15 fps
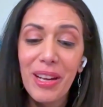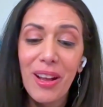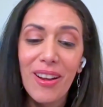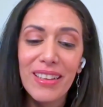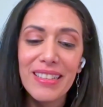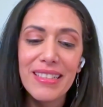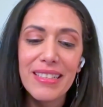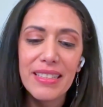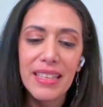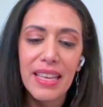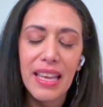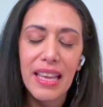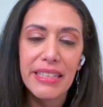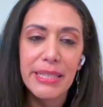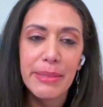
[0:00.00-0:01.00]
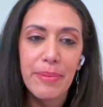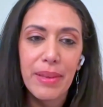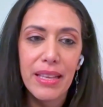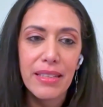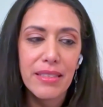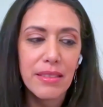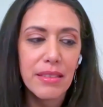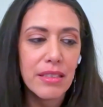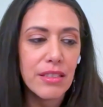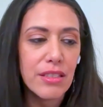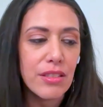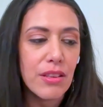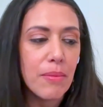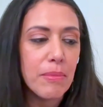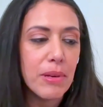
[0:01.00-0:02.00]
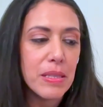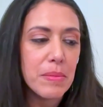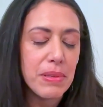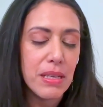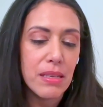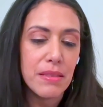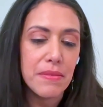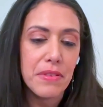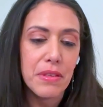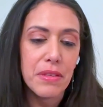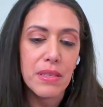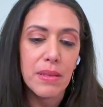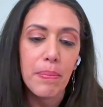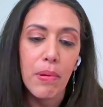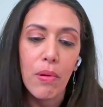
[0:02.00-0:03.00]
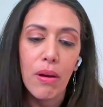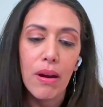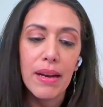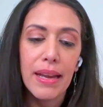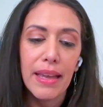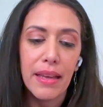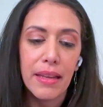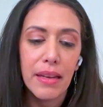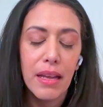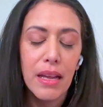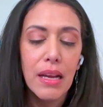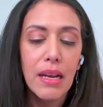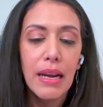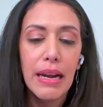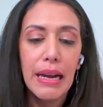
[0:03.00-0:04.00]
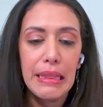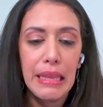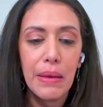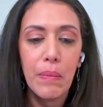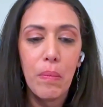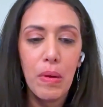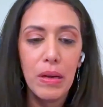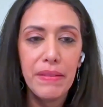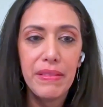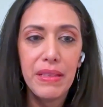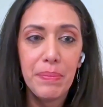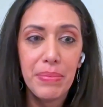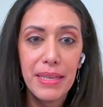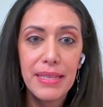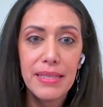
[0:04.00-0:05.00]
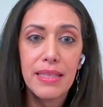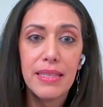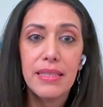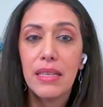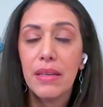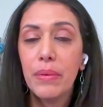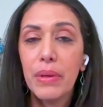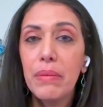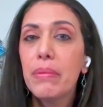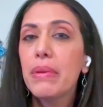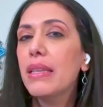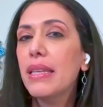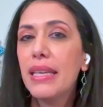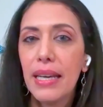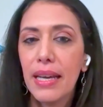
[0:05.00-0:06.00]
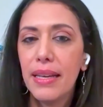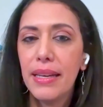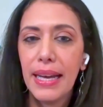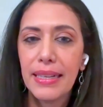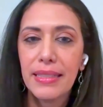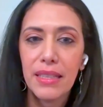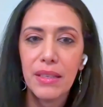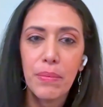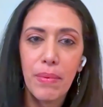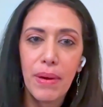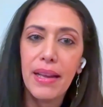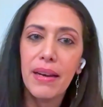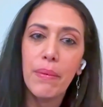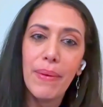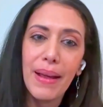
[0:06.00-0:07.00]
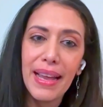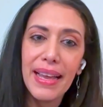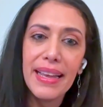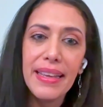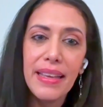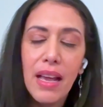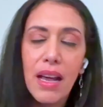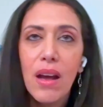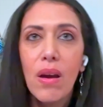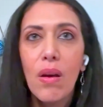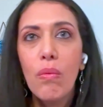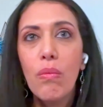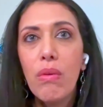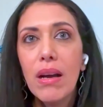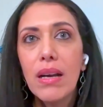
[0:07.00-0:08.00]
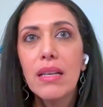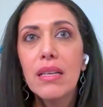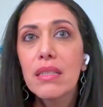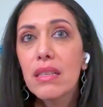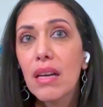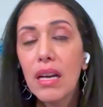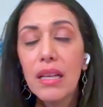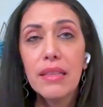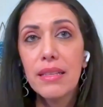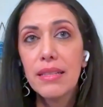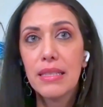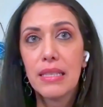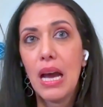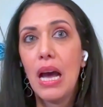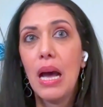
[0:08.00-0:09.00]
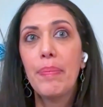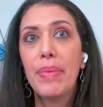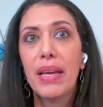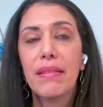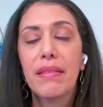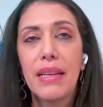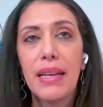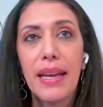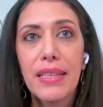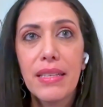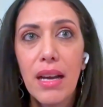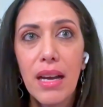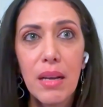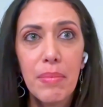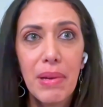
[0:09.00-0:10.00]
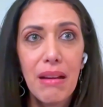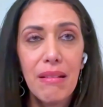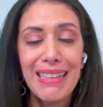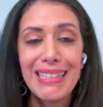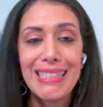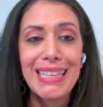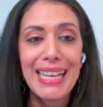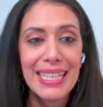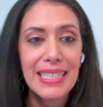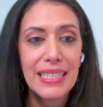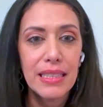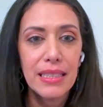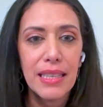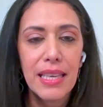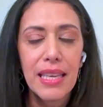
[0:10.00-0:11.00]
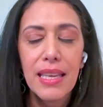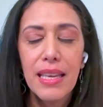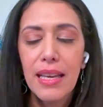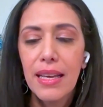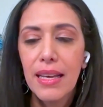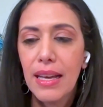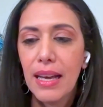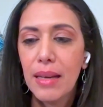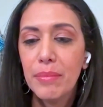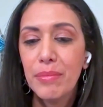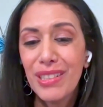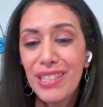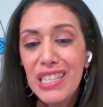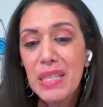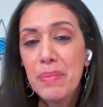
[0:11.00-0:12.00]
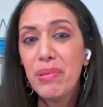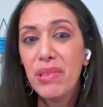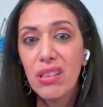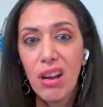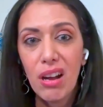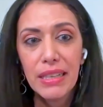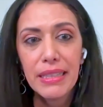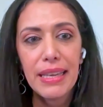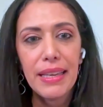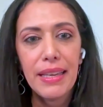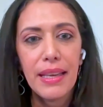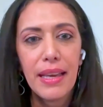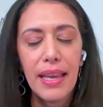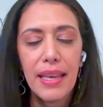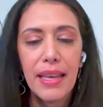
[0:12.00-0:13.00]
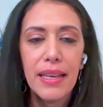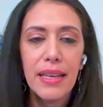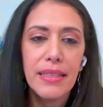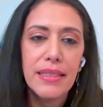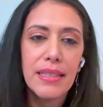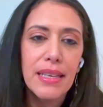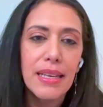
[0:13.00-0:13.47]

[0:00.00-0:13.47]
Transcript: honestly, it's so much because of your support, and I think one of the places that we really connected right away was on this topic that I talk about incessantly, which is belonging. And